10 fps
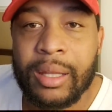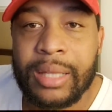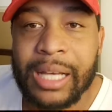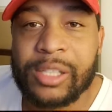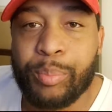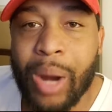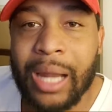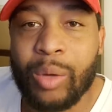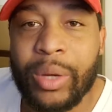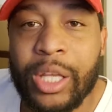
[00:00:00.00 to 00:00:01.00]
That's the
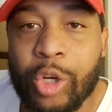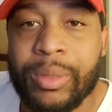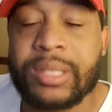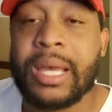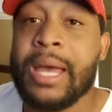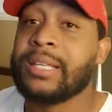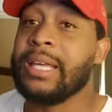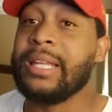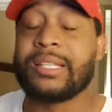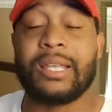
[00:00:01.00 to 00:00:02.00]
problem with humans.
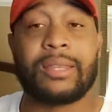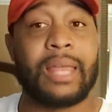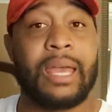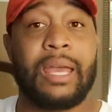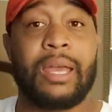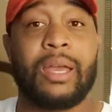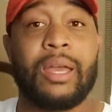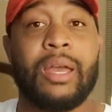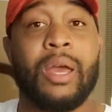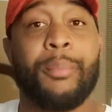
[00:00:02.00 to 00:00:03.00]
See, this is the thing.
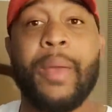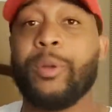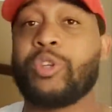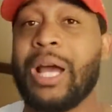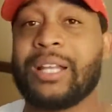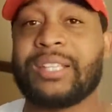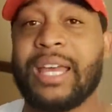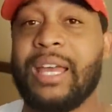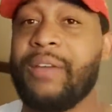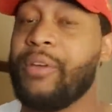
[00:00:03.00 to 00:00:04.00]
People try to
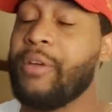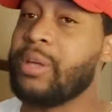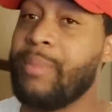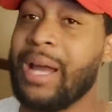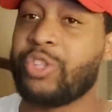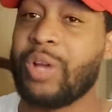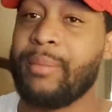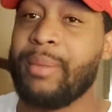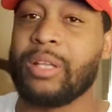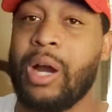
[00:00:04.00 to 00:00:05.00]
say, if somebody's trying to
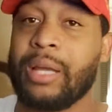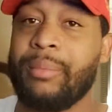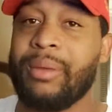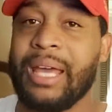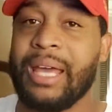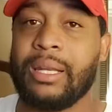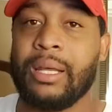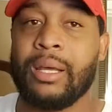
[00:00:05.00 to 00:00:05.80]
make the argument that